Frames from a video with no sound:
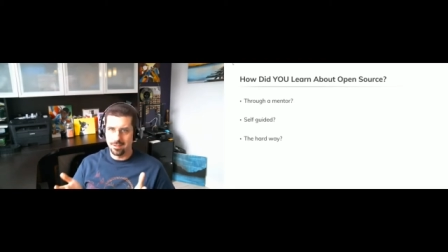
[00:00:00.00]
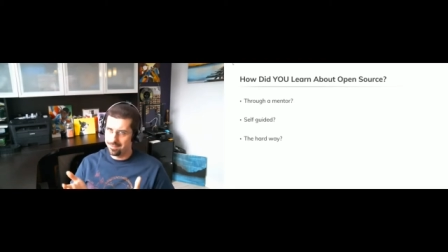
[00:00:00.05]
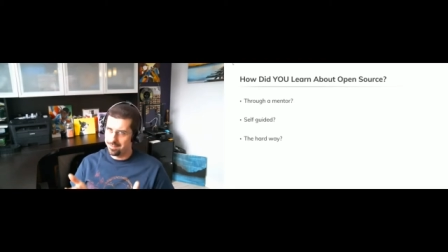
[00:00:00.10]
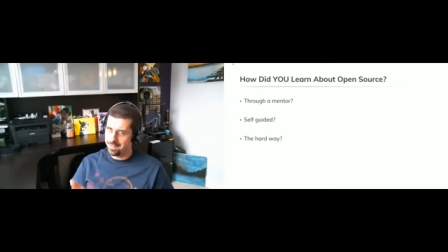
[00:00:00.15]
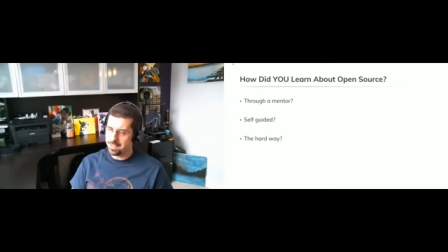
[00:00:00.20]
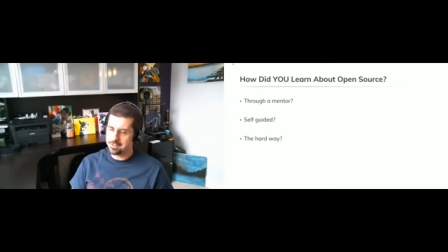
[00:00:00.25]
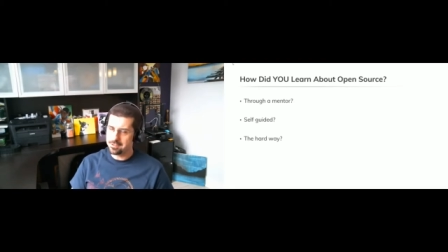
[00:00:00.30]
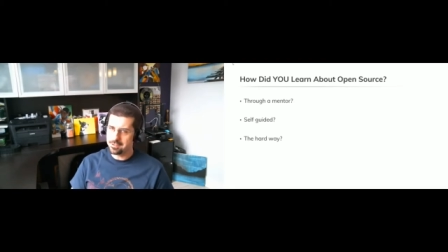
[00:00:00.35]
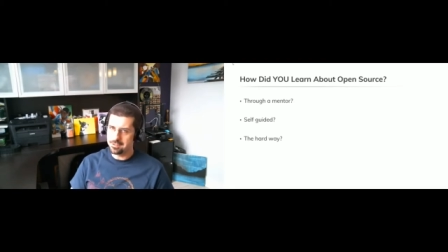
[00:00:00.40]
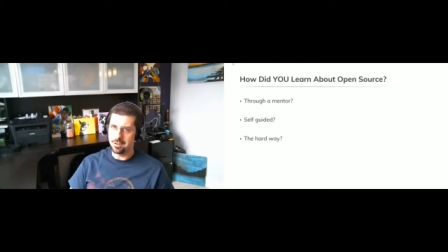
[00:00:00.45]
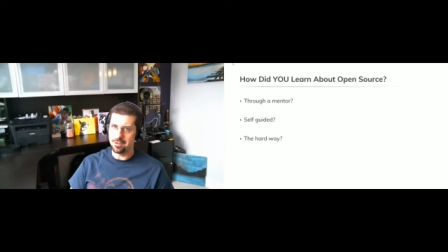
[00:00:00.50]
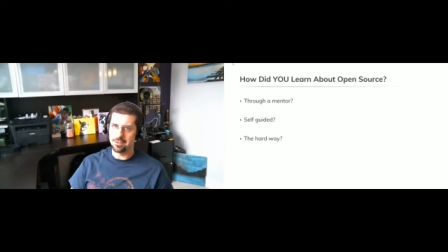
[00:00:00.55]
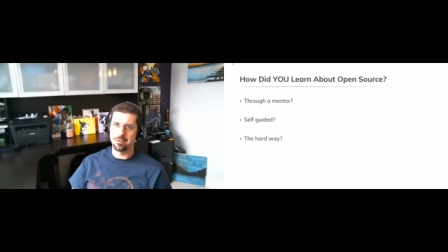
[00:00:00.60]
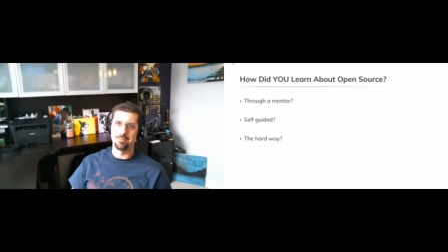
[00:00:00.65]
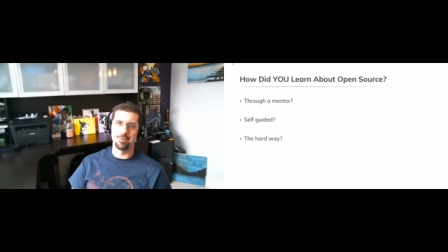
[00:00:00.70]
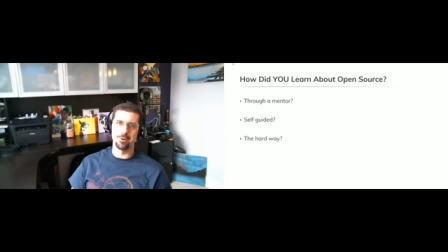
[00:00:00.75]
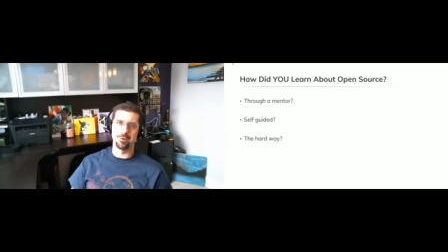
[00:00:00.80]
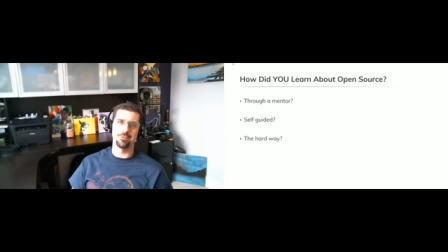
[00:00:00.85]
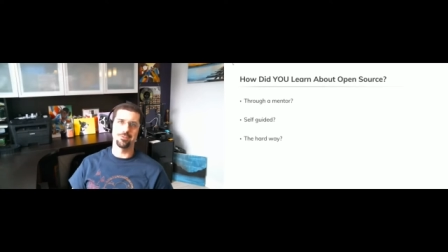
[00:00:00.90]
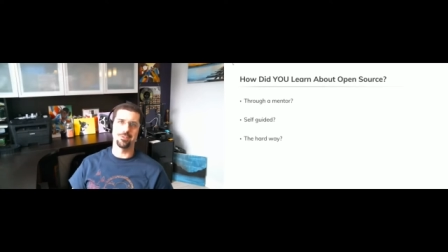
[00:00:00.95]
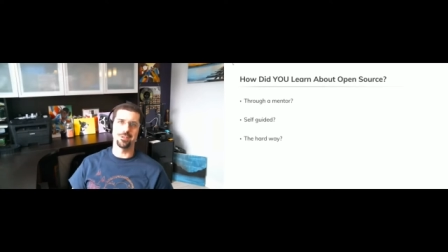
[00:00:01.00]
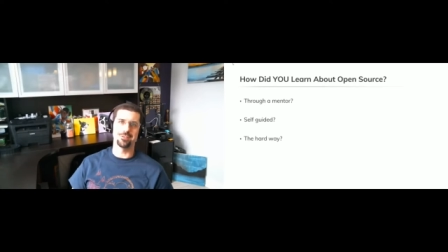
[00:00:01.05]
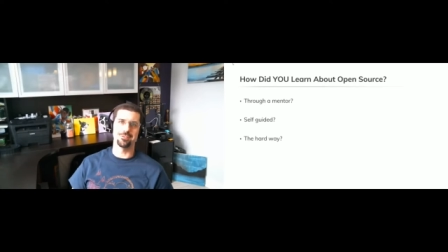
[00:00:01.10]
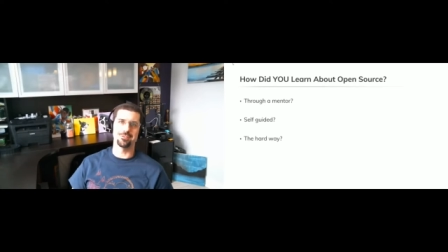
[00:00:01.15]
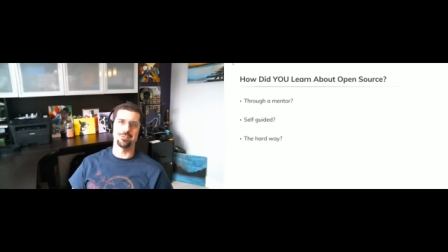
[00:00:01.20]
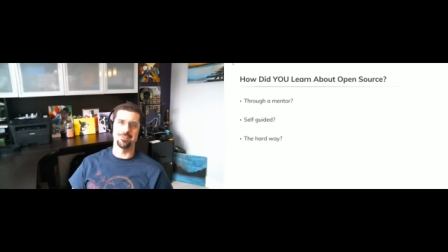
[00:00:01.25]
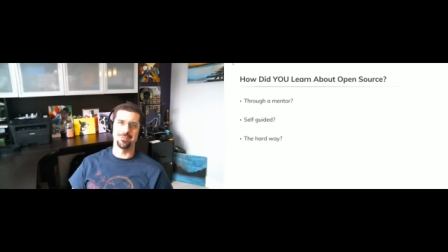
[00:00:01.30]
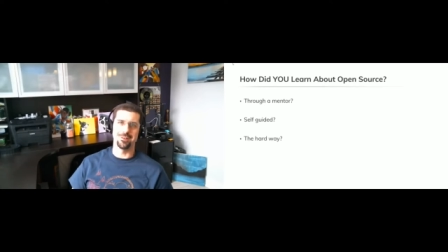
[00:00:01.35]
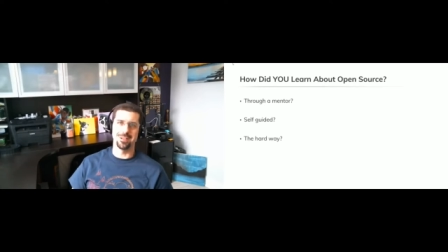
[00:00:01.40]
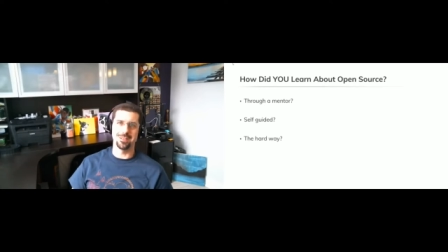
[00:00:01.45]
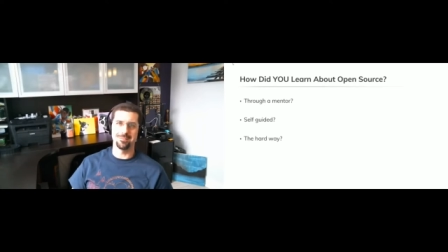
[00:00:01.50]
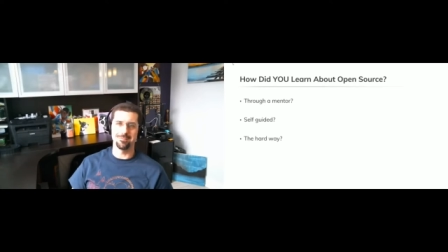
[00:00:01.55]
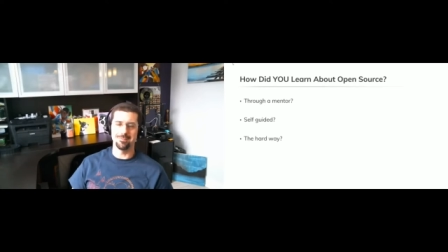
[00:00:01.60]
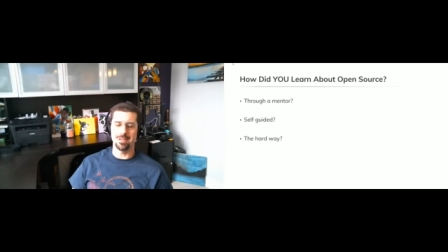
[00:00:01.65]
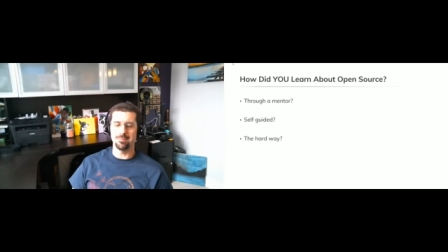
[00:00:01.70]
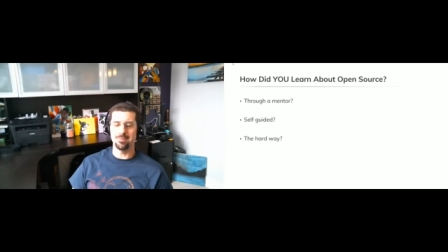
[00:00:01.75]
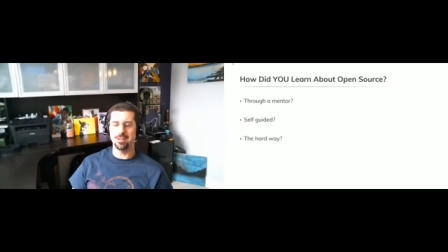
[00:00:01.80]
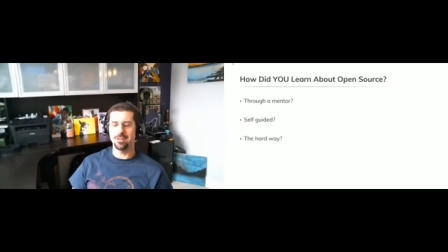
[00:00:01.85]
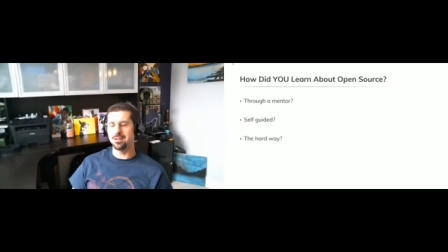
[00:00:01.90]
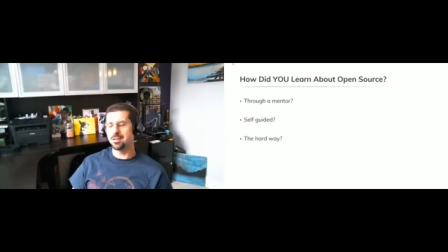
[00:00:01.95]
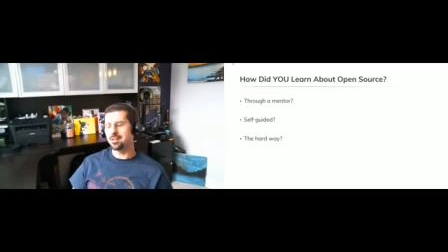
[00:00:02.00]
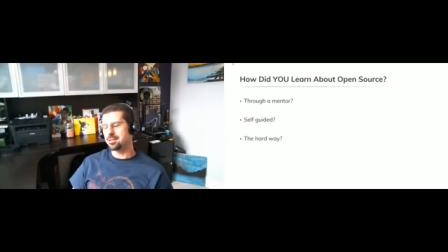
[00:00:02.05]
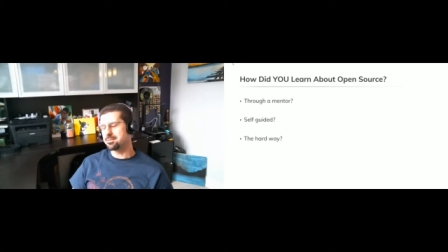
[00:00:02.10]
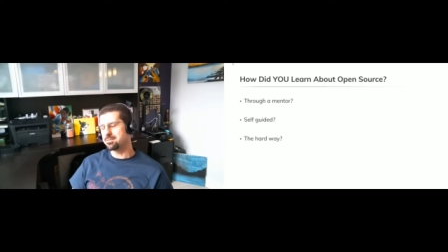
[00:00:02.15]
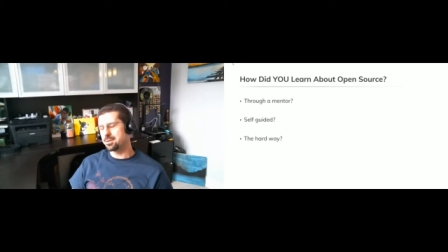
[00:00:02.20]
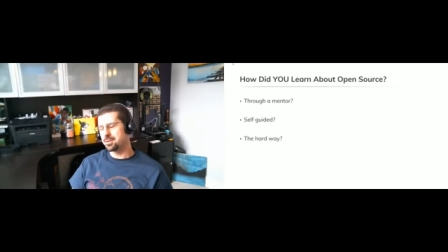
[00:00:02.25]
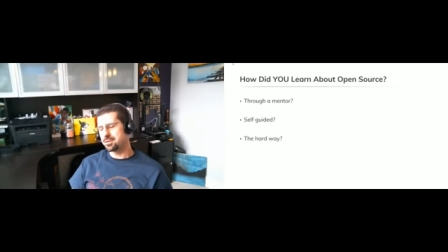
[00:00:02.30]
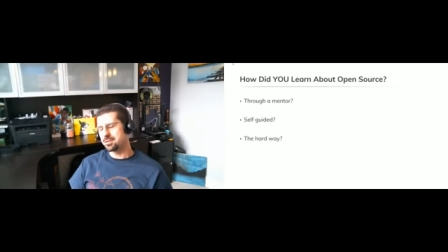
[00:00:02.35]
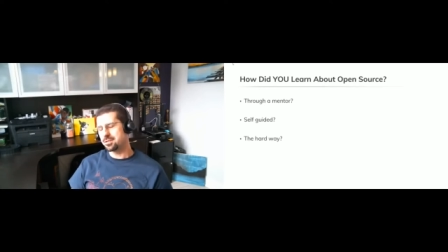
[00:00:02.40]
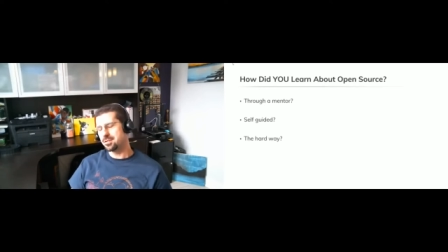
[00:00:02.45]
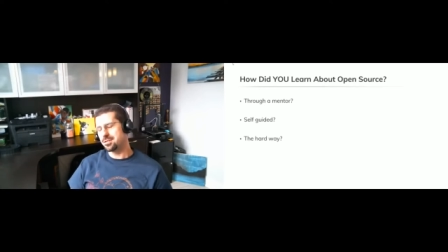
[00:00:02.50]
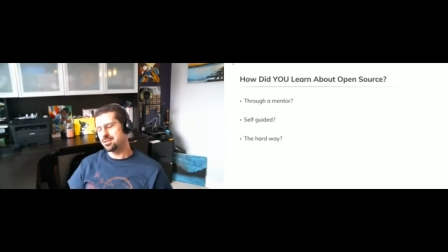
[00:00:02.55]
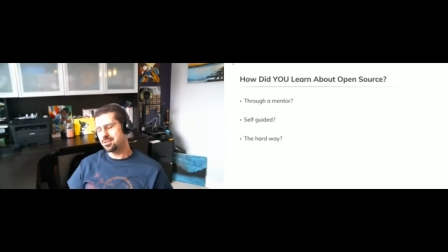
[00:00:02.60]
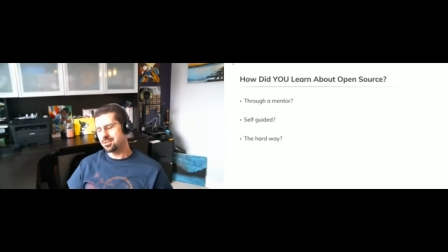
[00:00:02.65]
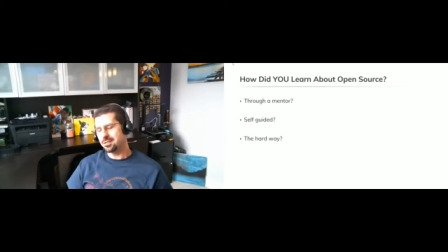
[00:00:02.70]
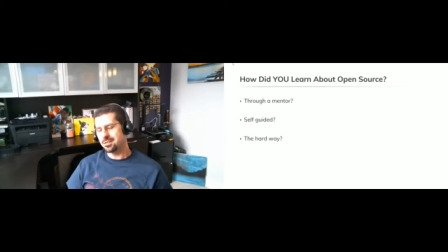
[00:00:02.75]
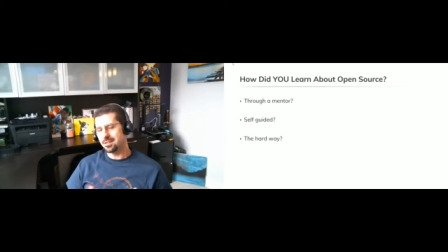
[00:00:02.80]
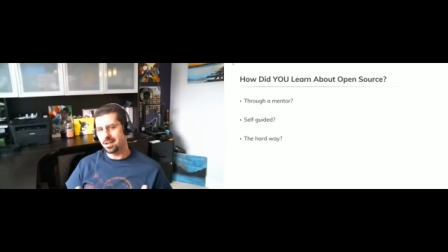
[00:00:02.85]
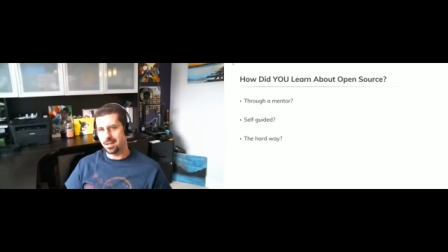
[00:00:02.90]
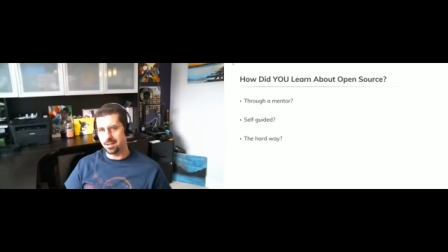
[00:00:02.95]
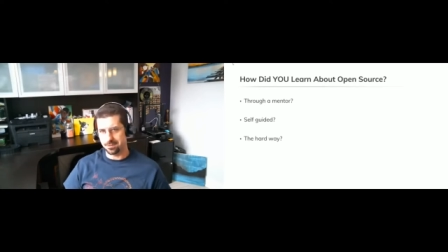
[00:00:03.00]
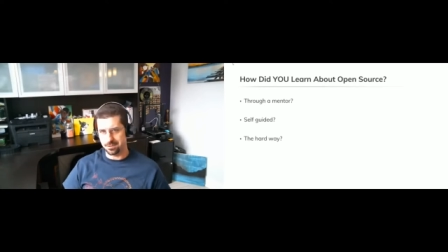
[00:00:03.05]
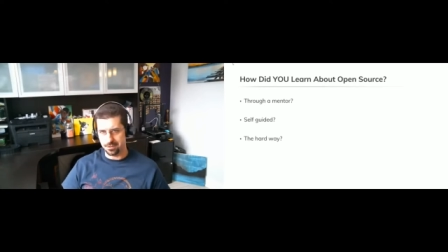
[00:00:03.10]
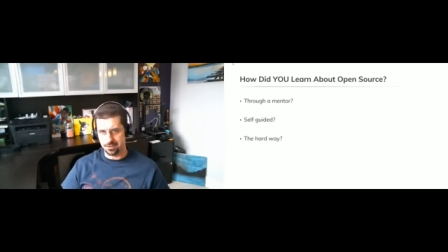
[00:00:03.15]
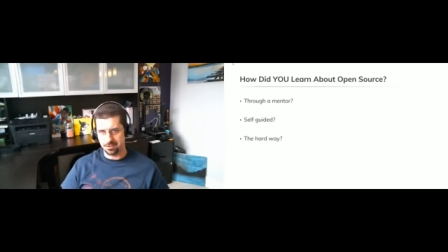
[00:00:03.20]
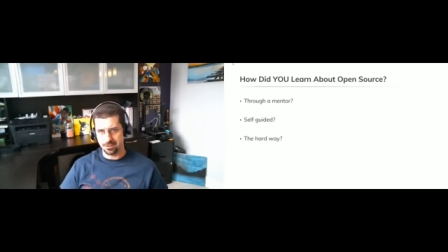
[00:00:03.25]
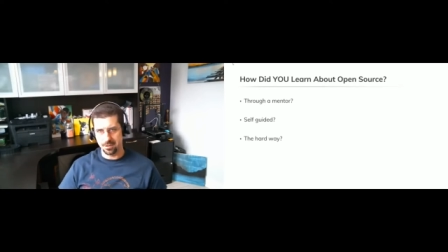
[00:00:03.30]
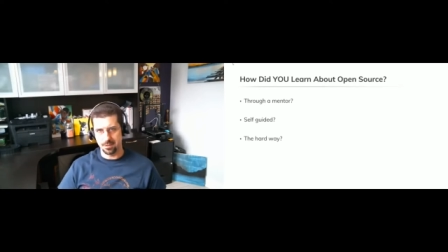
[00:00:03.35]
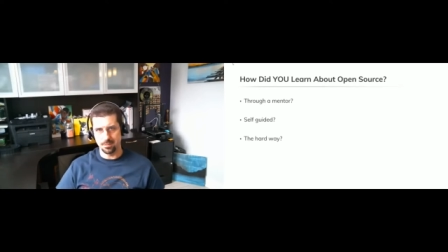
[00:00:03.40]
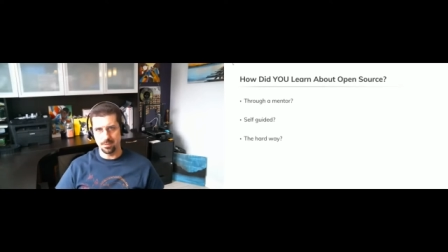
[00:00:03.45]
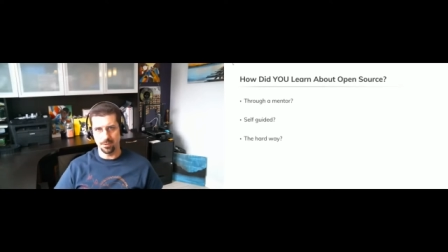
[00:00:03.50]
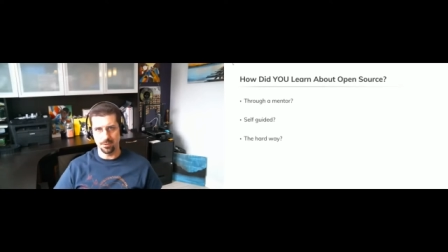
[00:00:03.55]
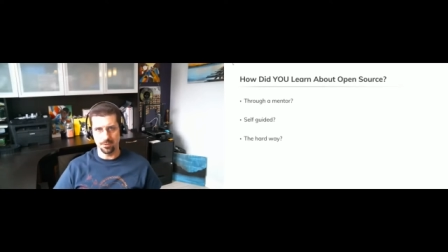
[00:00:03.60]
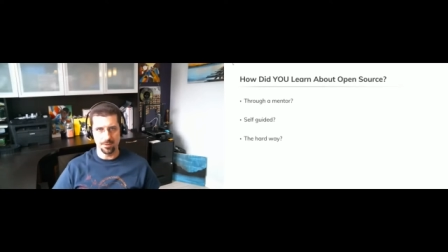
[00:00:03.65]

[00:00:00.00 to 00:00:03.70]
That's another motivation, right? Maybe the next person shouldn't have to stumble,